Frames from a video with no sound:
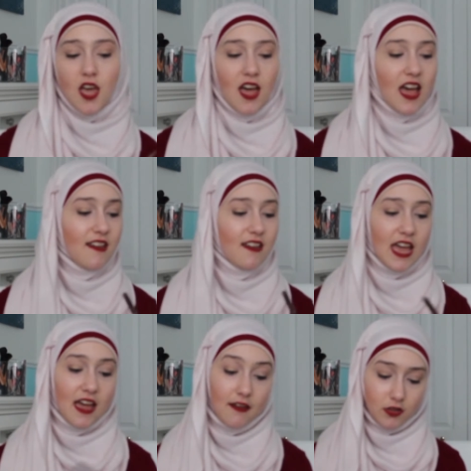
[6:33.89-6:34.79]
I
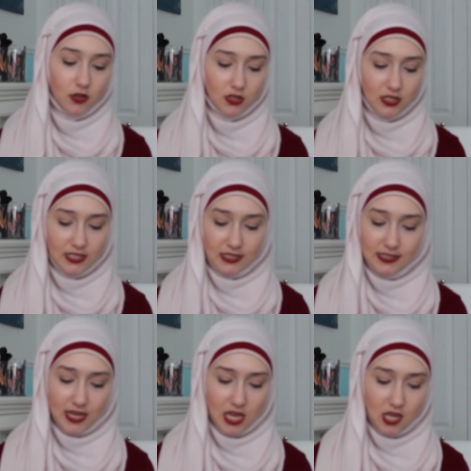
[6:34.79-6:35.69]
have on
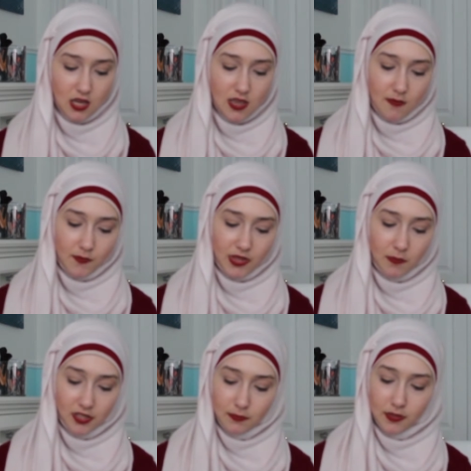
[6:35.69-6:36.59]
today the
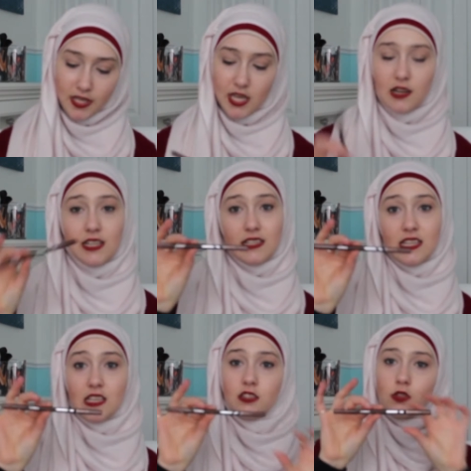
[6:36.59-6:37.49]
Multiplay
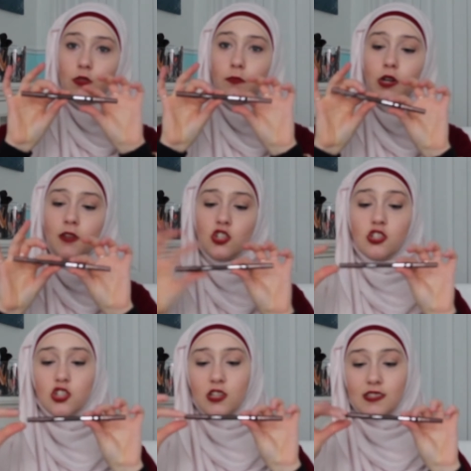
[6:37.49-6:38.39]
19, so it pretty much is
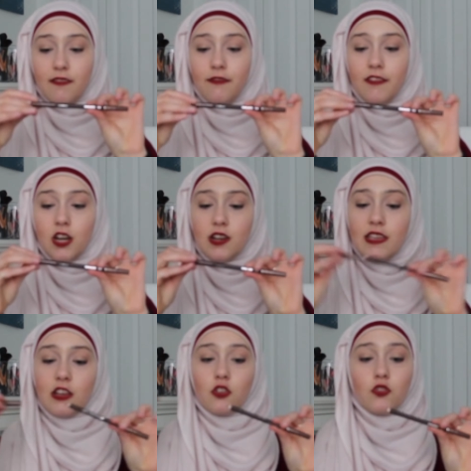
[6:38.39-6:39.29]
just a
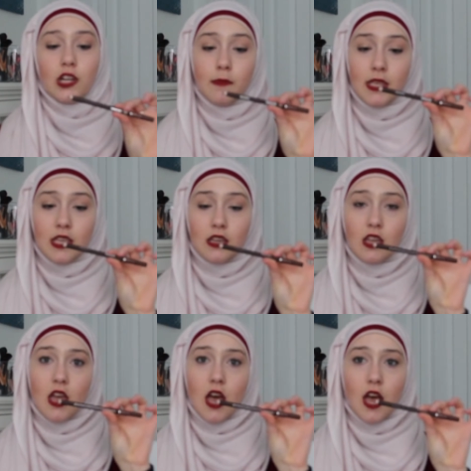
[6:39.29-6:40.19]
very creamy
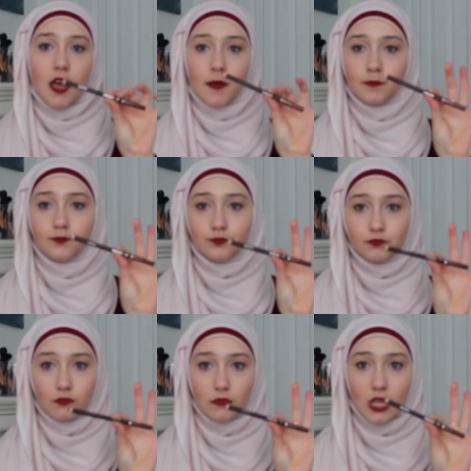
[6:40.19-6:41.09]

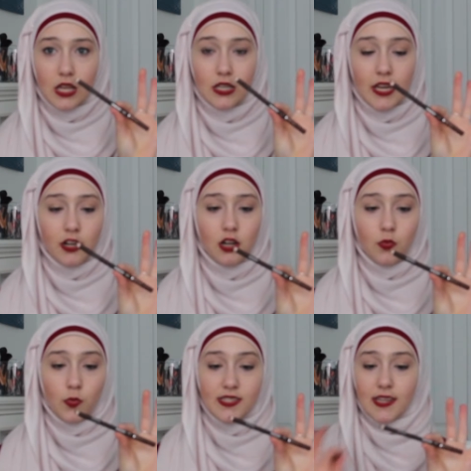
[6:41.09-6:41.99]
liner on
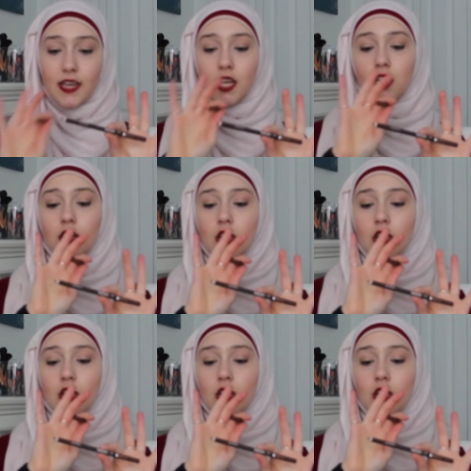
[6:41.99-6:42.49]
one side,